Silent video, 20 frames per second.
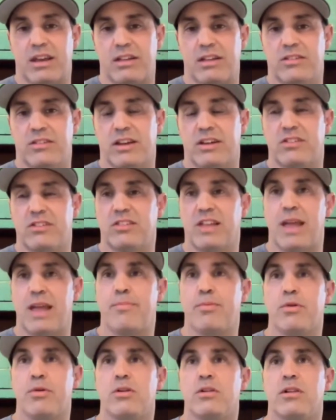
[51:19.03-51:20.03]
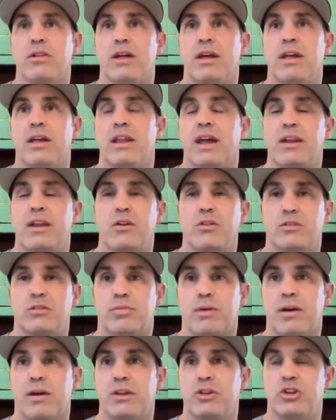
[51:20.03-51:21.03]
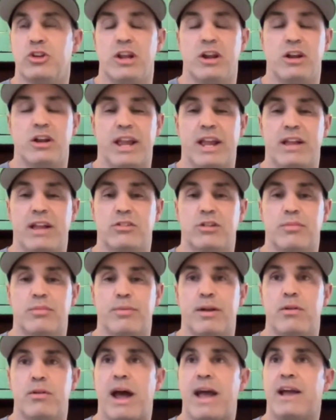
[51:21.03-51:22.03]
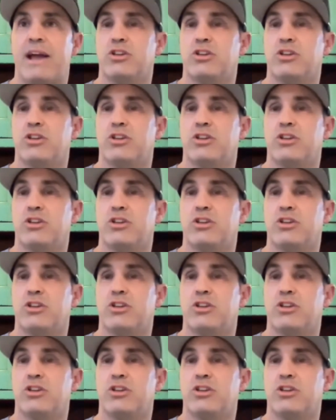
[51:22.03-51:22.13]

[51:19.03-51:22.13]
It's like a staple, and I know it's probably a generic answer, but I